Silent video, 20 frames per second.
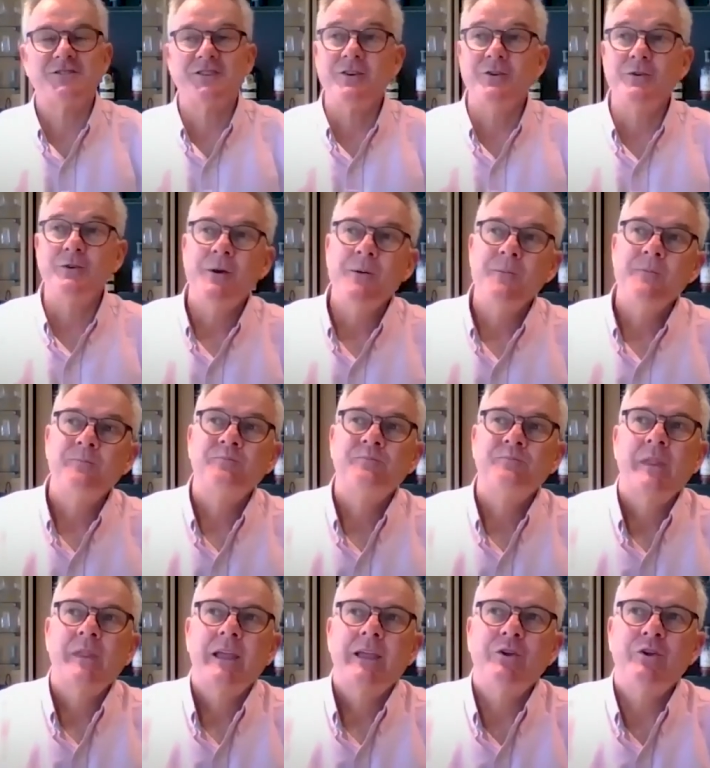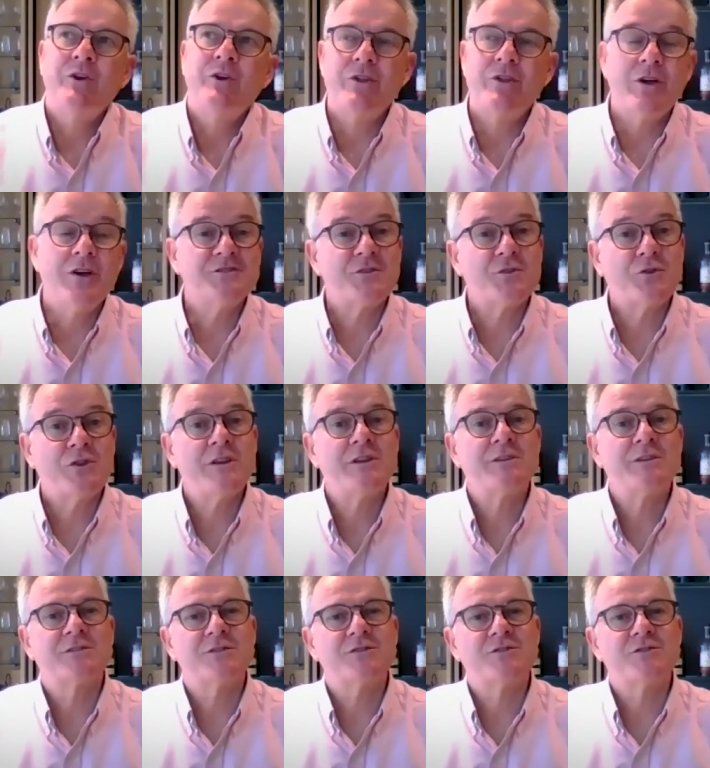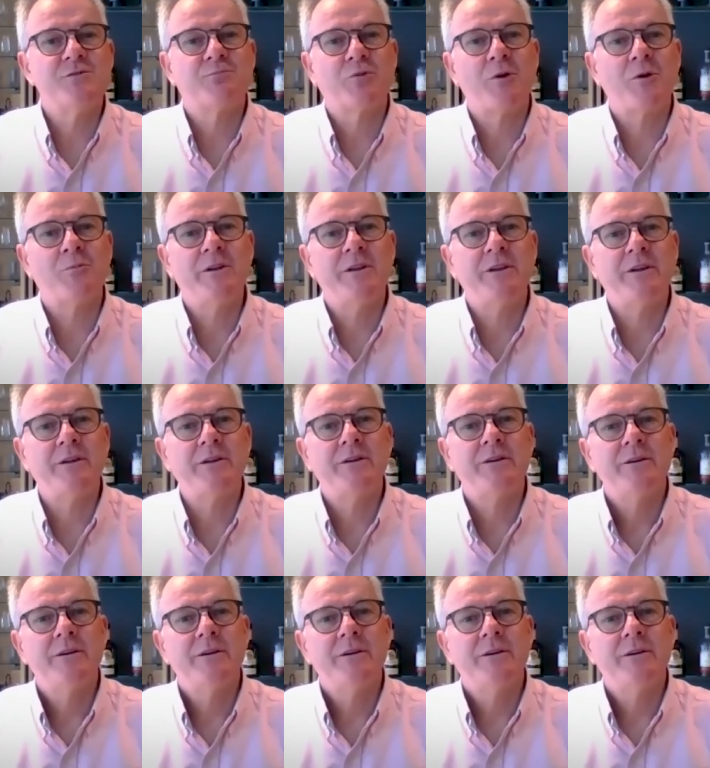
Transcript: So, you know, those are things that you probably